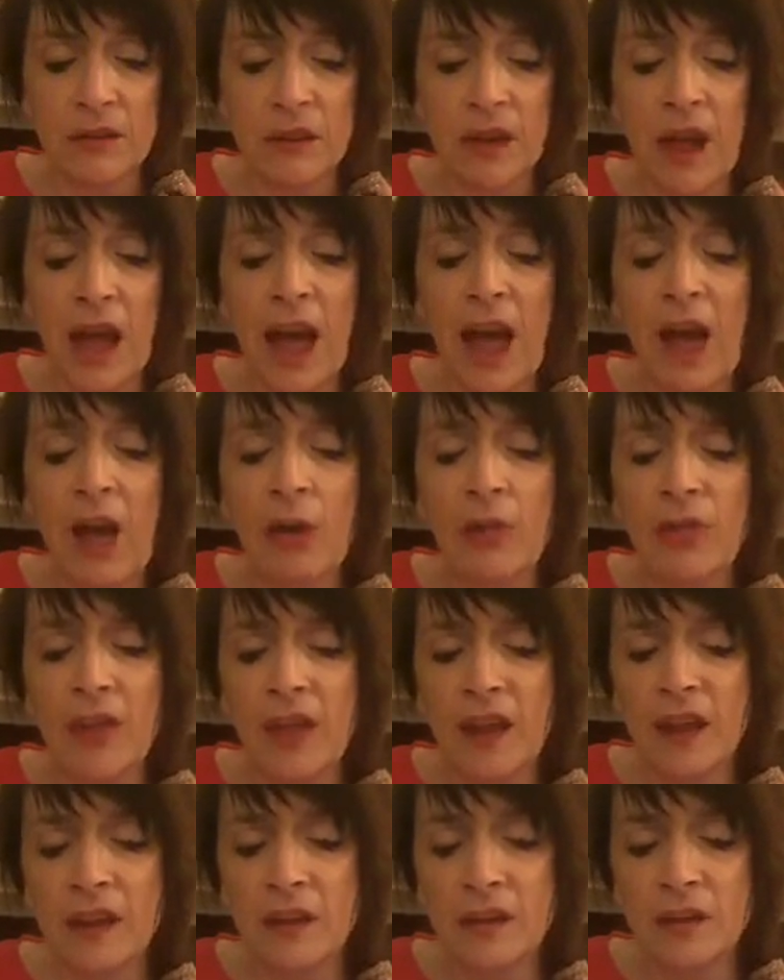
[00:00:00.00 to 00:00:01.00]
How
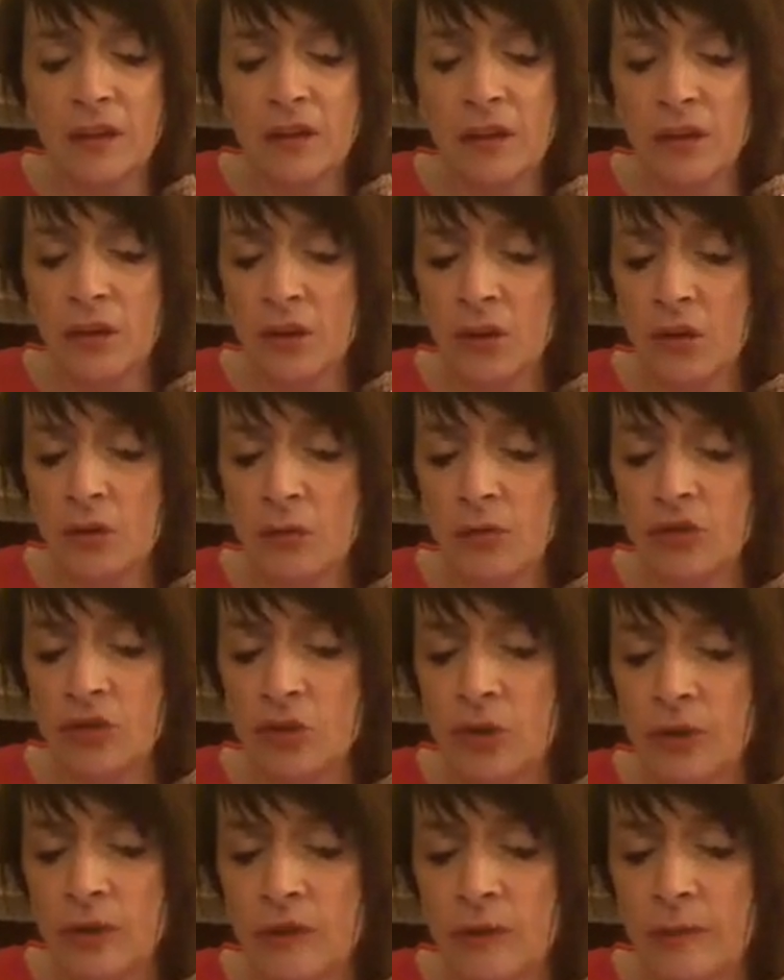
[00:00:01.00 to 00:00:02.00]
then,
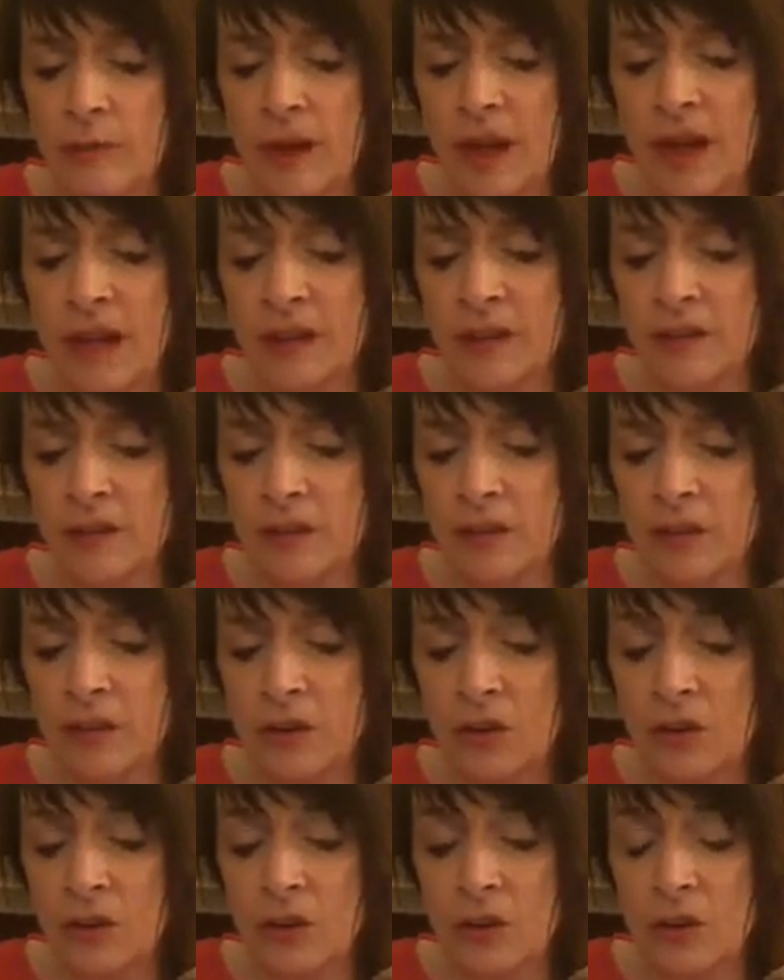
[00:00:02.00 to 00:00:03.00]
rejoined the man,
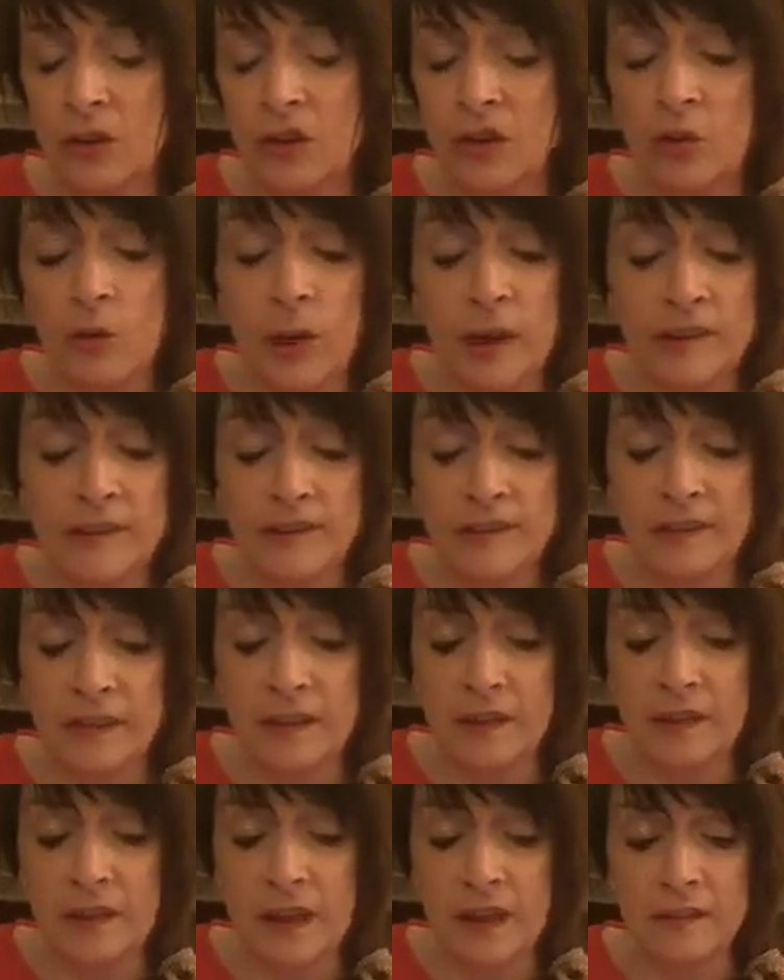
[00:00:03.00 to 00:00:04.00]
do I see
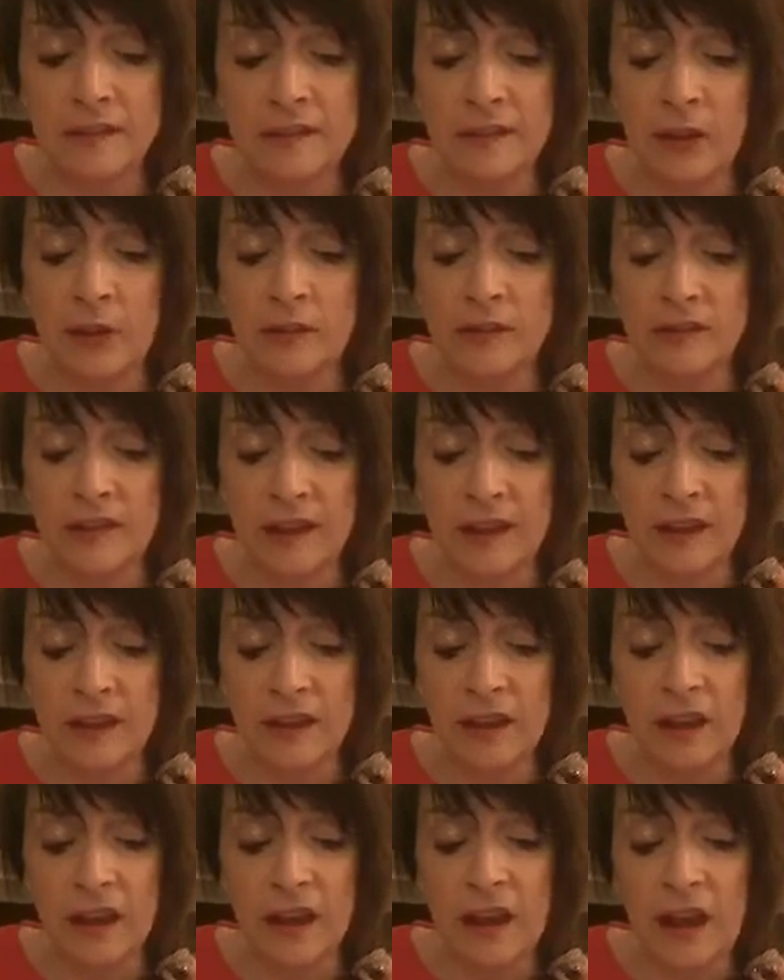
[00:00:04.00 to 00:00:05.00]
thee exulting
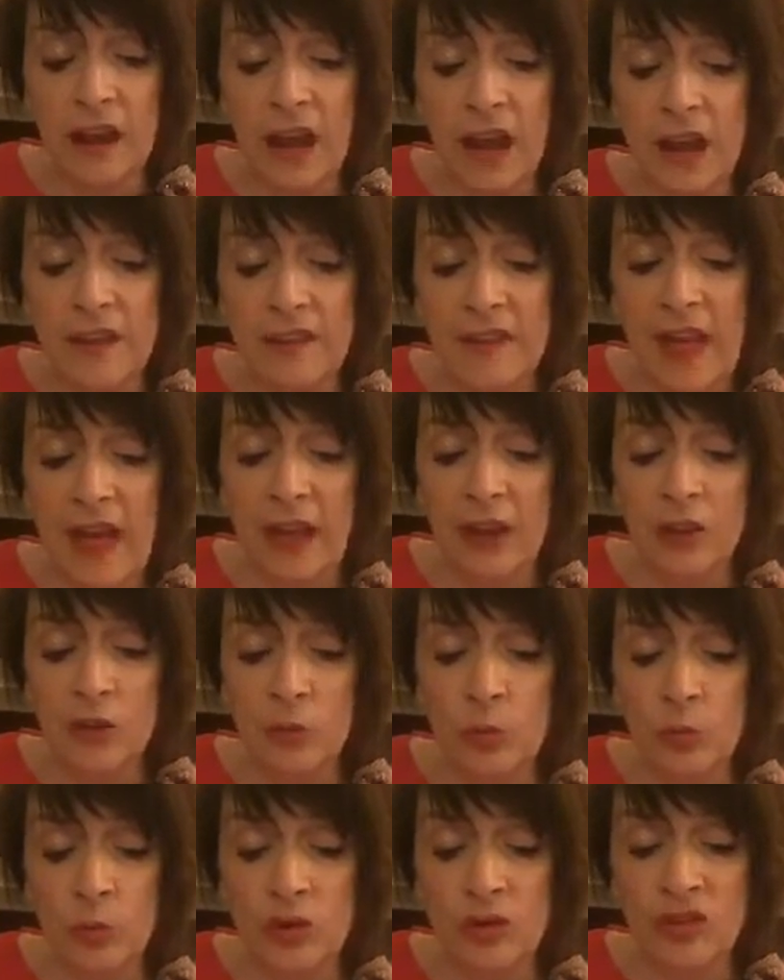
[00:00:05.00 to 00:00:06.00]
in that
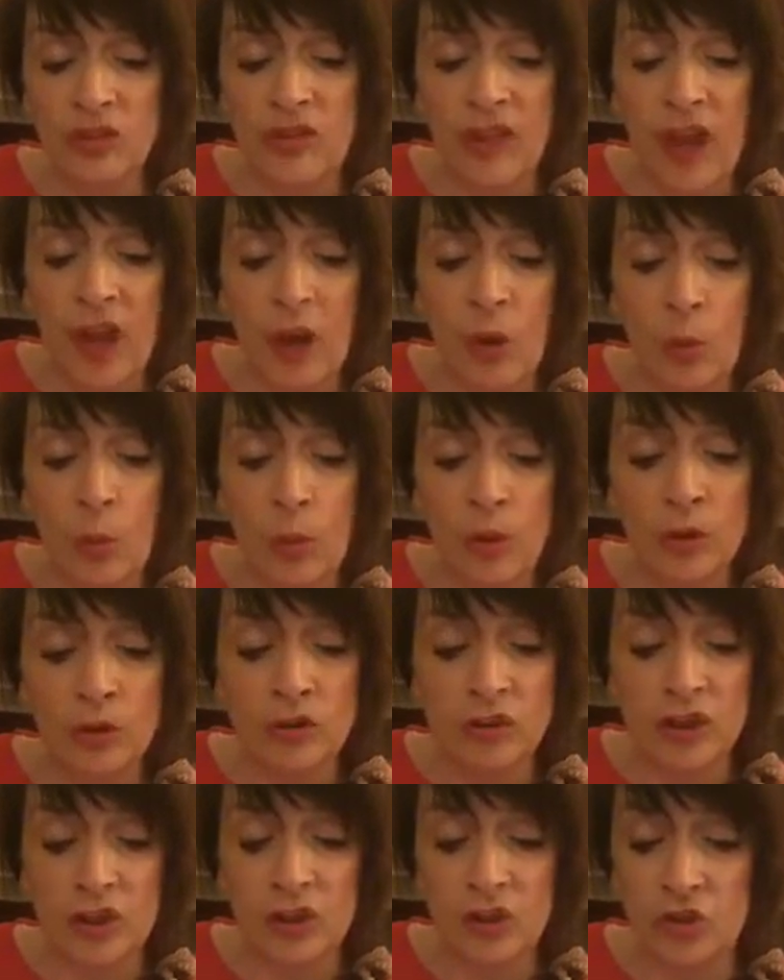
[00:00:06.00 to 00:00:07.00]
which thou wilt
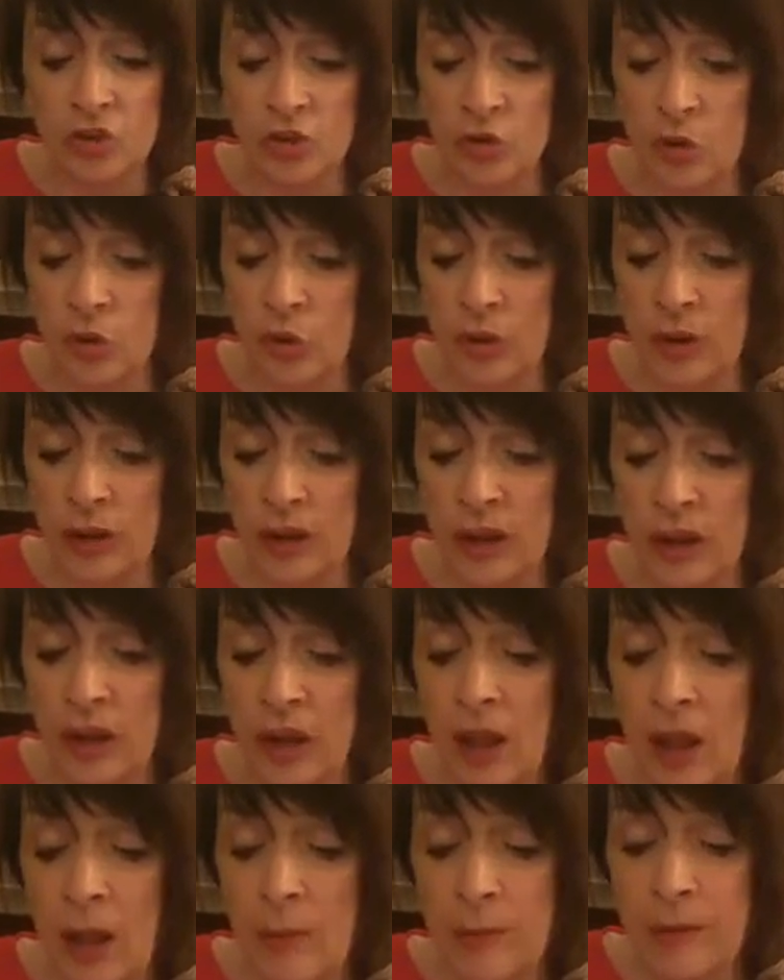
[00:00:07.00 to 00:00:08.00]
enjoy,
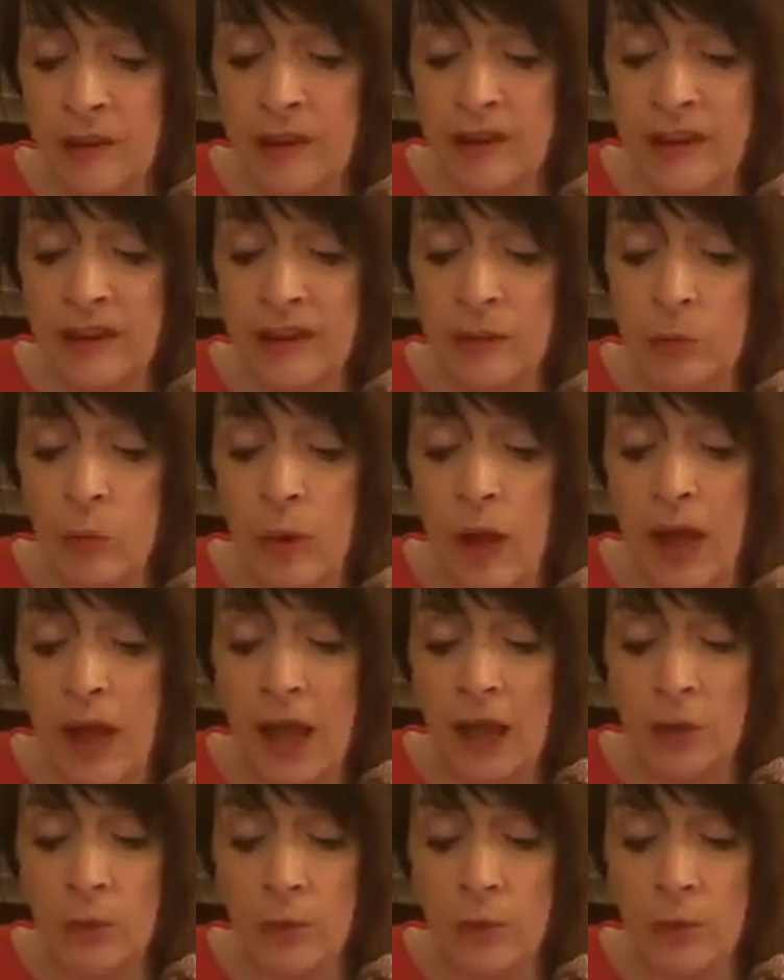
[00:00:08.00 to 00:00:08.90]
but a little while